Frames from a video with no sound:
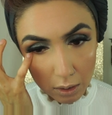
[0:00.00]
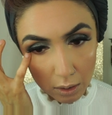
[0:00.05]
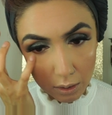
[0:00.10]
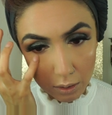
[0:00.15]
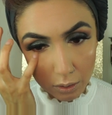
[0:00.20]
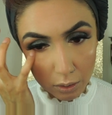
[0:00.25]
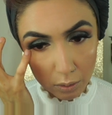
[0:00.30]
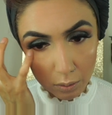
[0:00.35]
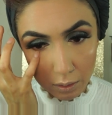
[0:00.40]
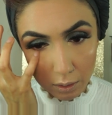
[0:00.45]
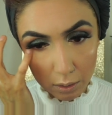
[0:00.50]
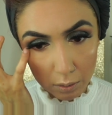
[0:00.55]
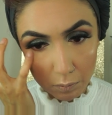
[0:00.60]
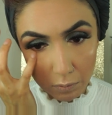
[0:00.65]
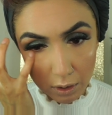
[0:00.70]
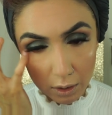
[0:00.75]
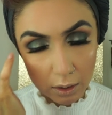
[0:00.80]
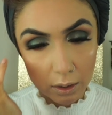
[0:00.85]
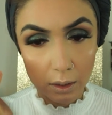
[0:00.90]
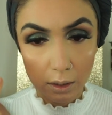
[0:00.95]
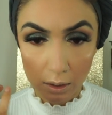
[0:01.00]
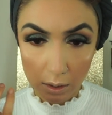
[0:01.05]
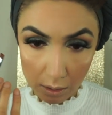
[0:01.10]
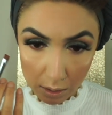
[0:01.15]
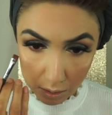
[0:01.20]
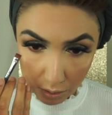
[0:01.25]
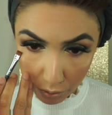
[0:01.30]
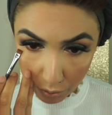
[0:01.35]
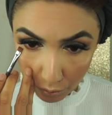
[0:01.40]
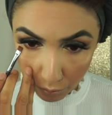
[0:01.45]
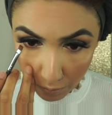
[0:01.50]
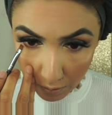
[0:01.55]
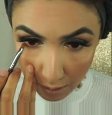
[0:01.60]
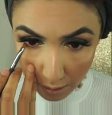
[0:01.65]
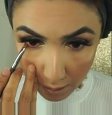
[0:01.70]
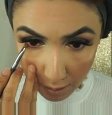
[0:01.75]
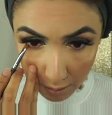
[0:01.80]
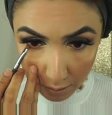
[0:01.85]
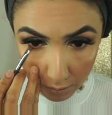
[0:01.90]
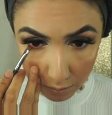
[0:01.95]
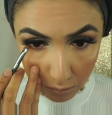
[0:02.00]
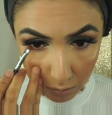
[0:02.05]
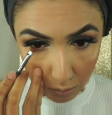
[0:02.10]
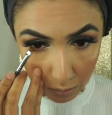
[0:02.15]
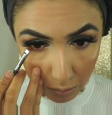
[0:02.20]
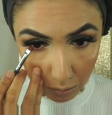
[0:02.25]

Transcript: in my under eyes.